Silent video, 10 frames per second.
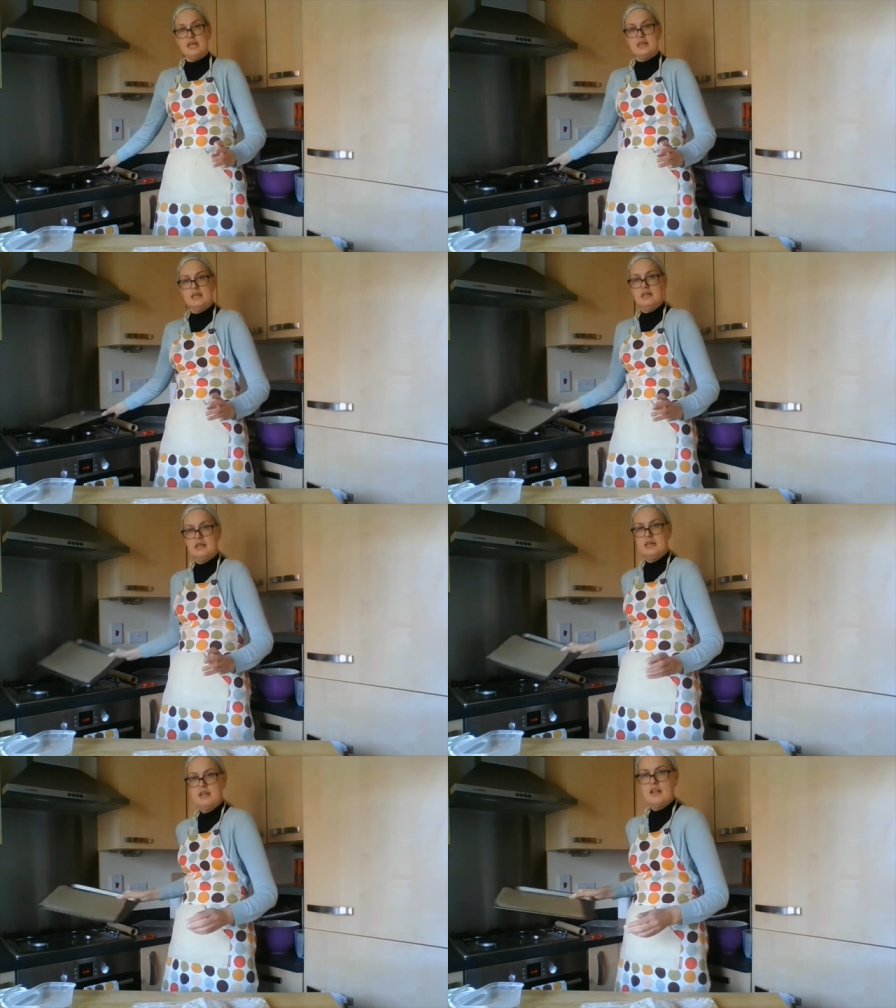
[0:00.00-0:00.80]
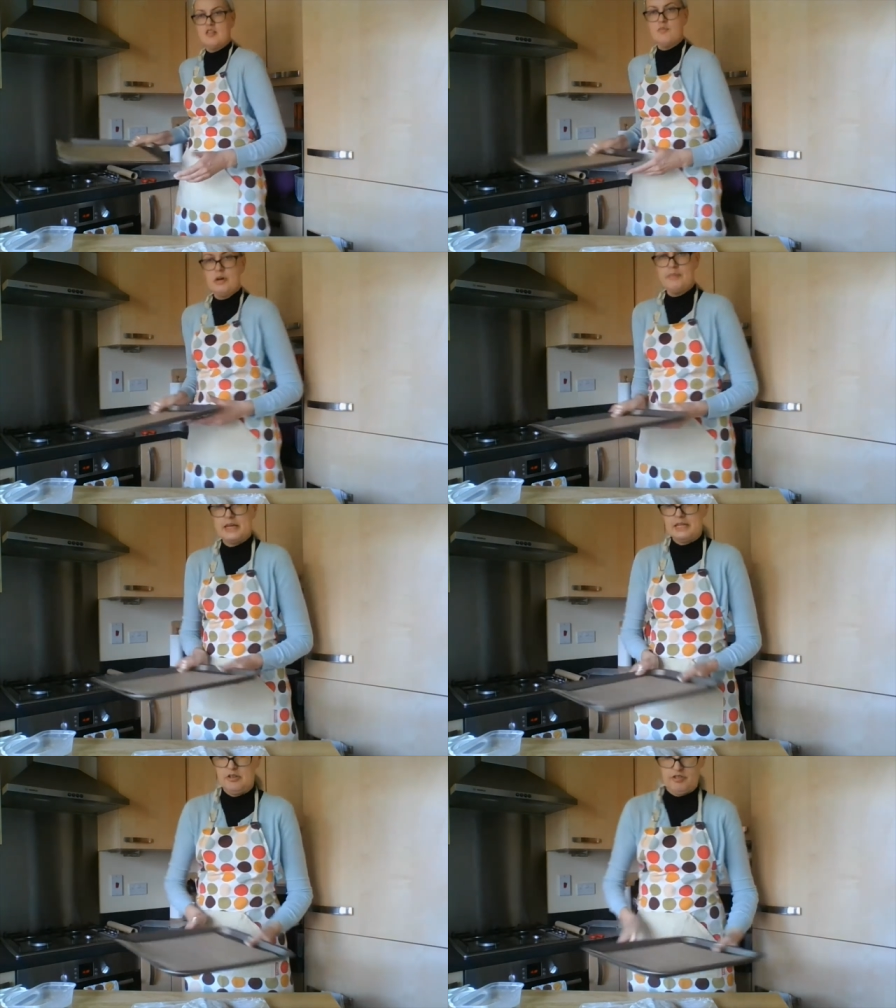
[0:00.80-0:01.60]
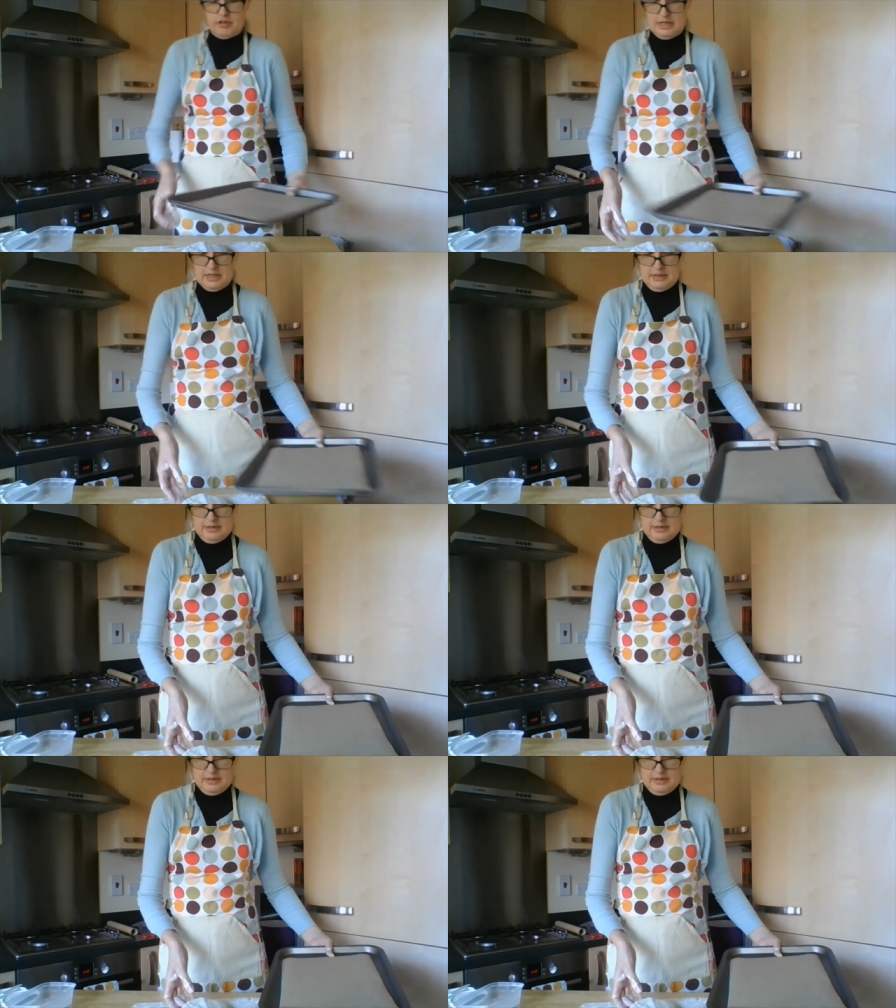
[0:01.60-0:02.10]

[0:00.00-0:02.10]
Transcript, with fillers: it to my baking tray.